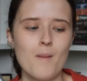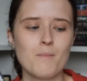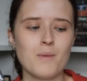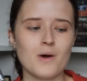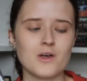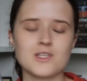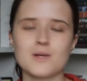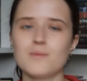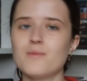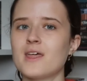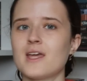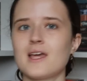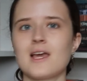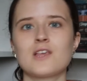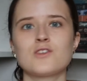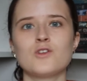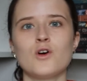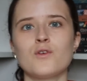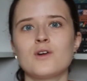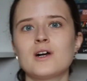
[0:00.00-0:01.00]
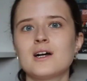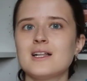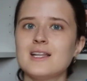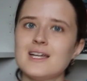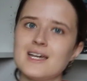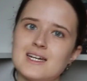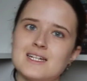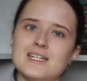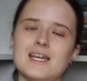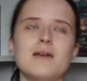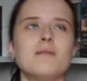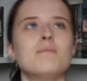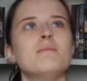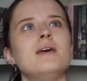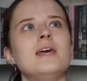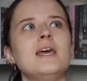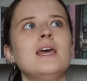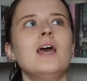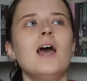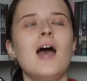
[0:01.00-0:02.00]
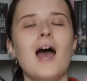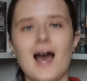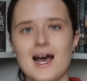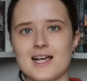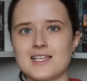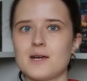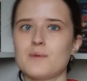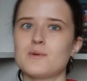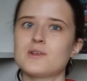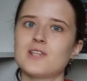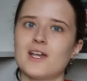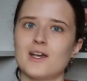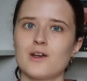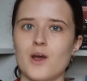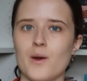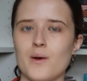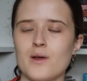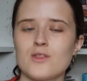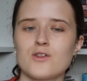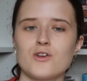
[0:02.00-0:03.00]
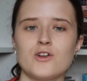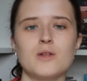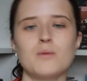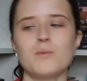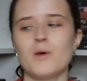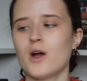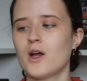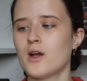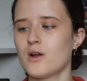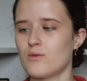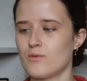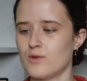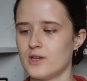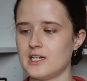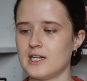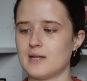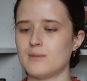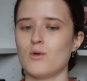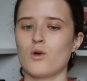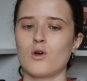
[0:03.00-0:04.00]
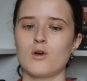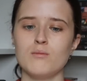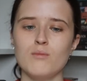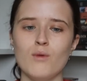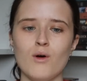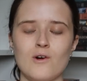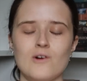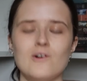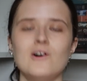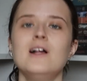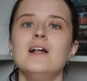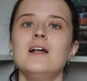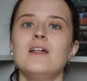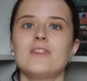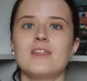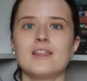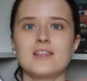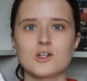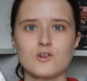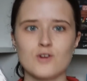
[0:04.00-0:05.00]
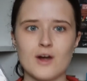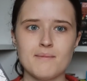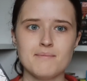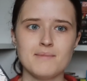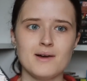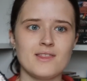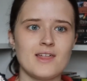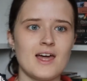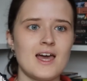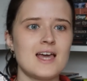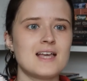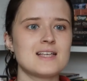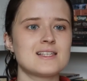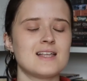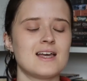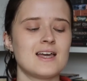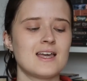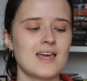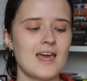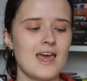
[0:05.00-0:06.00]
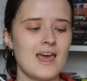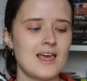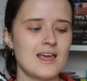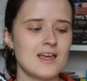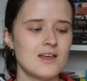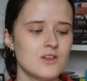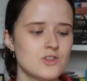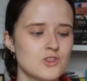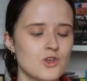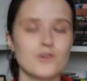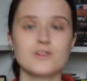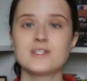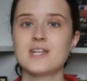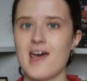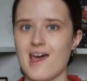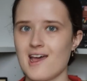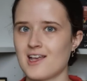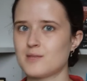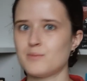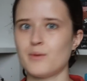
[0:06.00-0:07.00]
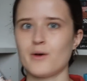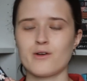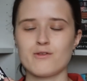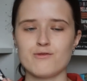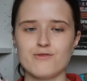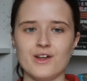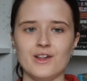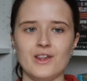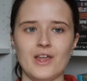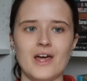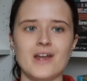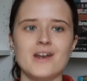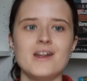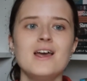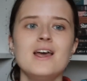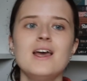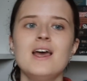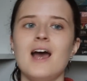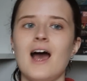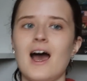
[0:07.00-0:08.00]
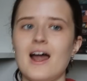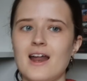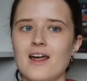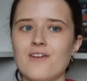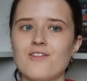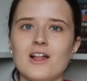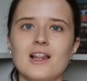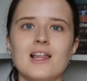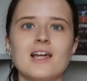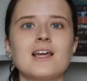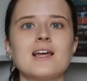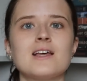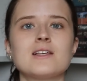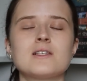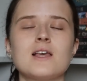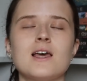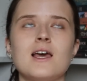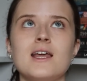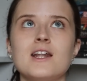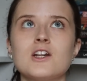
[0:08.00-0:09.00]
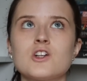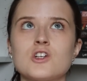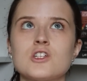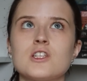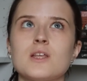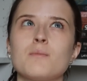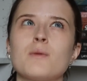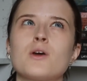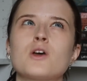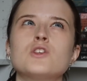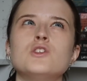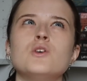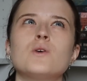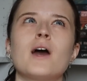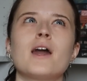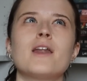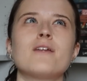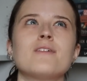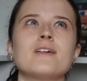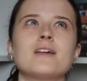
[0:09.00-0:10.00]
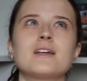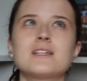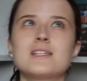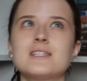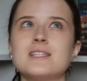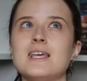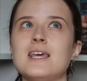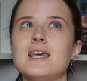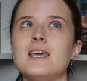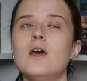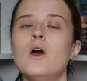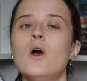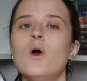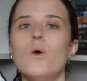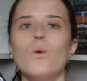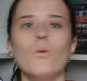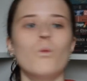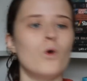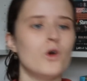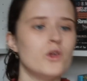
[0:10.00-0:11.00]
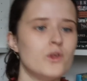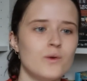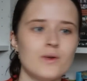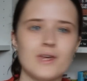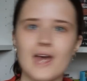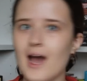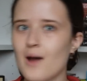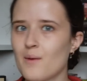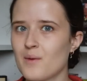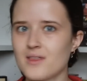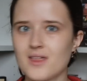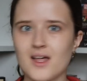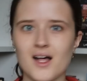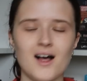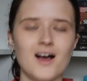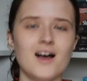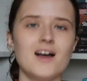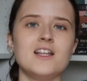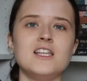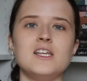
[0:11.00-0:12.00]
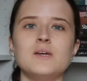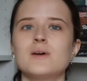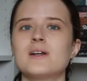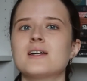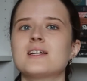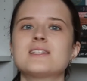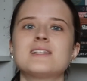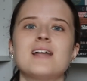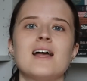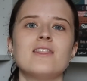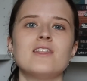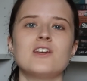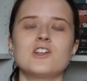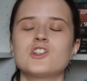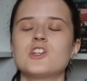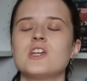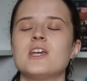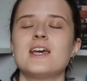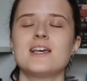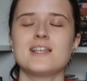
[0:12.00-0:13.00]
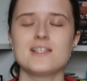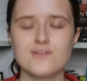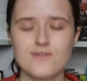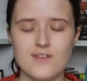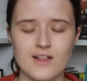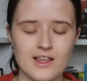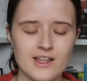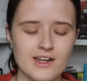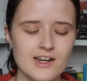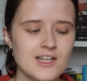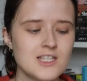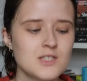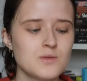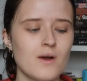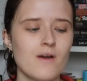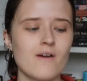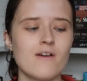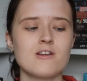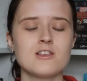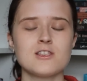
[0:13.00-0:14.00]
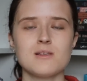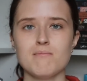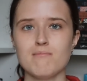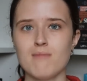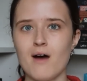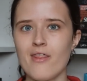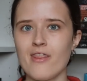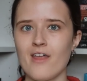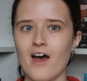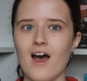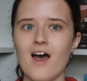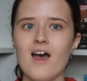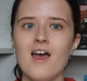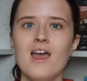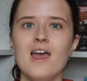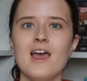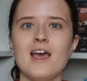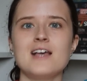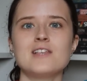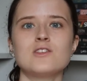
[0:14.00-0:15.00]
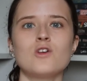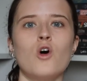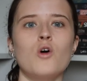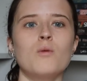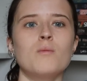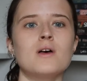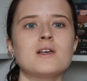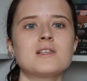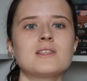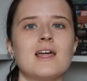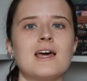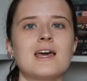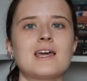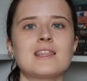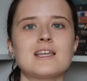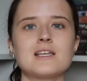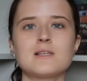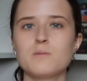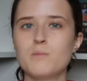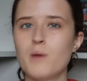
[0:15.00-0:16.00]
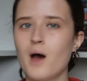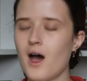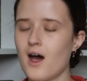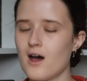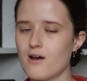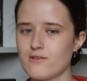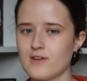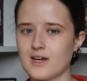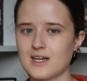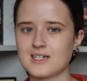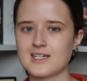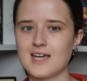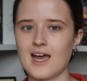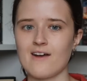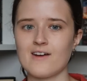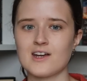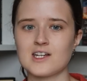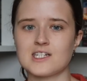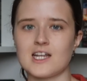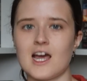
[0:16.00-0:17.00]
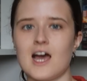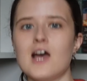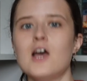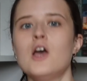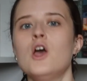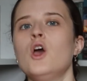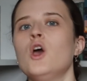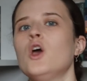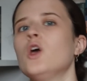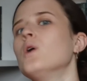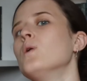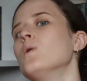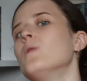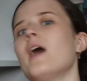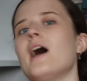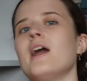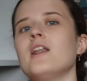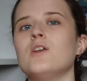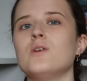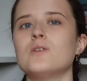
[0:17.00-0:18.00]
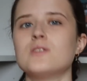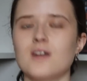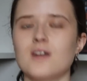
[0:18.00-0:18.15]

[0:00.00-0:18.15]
but something sort of clicked in me as I was like going through the book and reading more and more that the grandmother is like a sort of textbook villain and I feel like it's interesting because you kind of like see what you get with her and you understand that she is villainous, whereas the mother is almost like this perfect character who then you